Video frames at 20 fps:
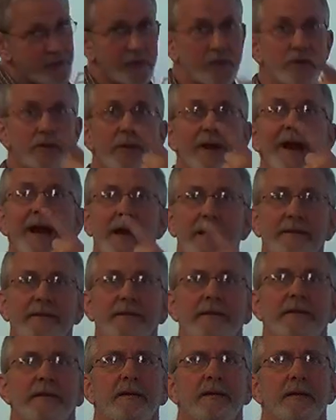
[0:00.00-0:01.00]
you're correct.
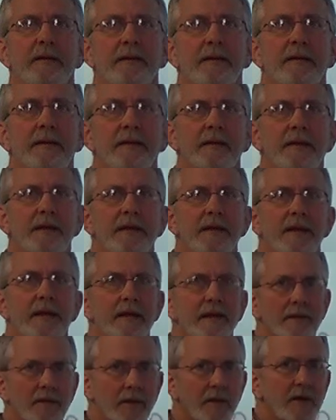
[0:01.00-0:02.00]

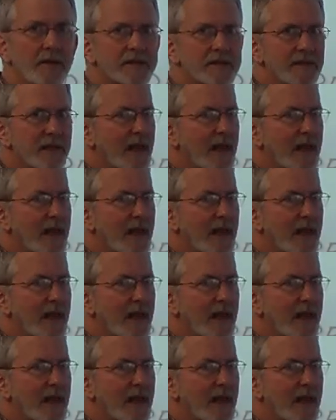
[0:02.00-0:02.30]
It looks